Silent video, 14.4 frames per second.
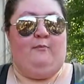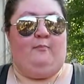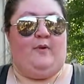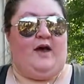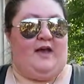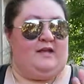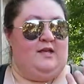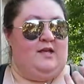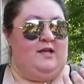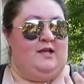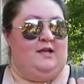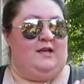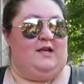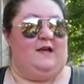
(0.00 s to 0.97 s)
But
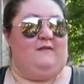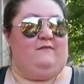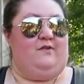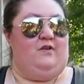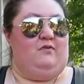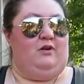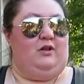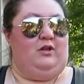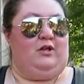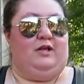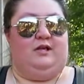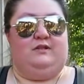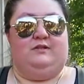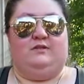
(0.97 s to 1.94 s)
if you are
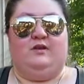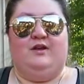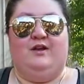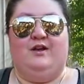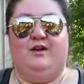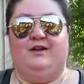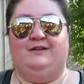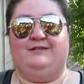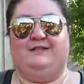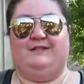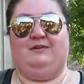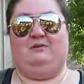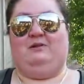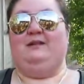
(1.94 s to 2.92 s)
looking to
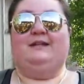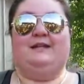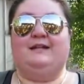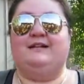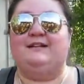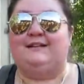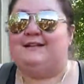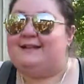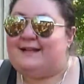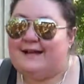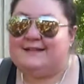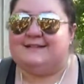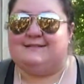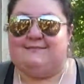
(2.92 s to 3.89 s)
do a little
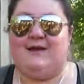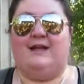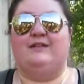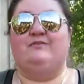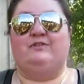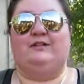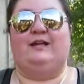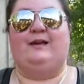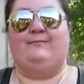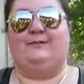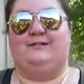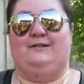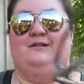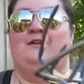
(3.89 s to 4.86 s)
less manual
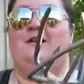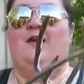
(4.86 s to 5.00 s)
labor,